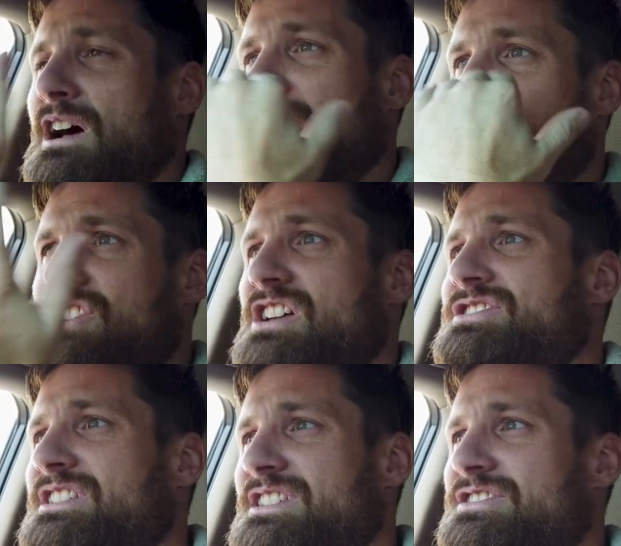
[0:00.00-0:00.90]

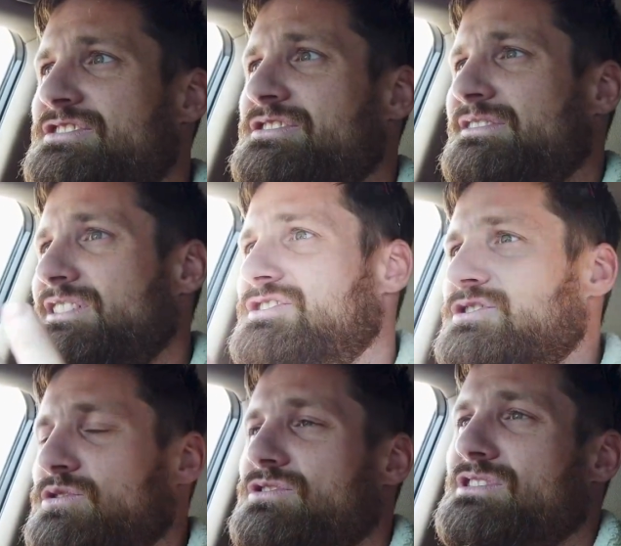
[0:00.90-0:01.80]
adjust these to
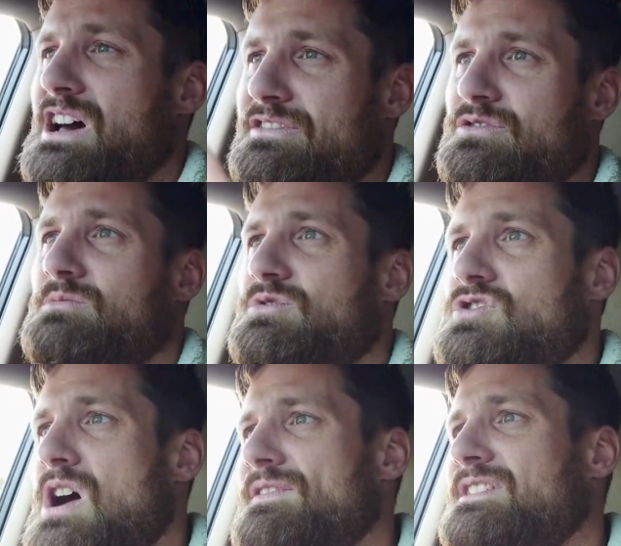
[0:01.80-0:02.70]
suit the normal
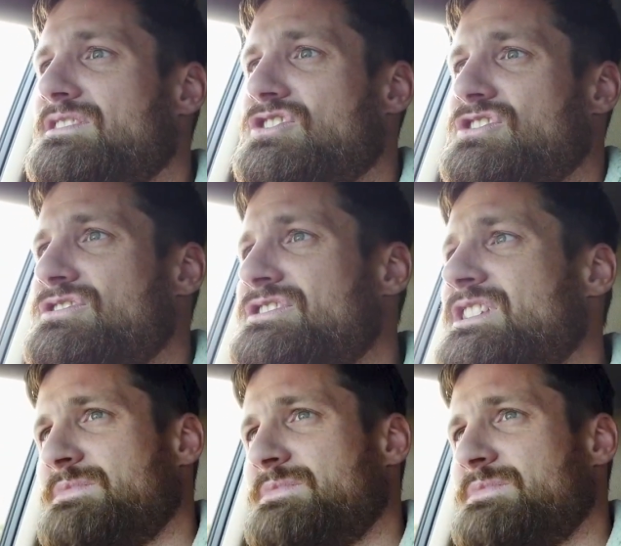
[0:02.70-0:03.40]
driving conditions,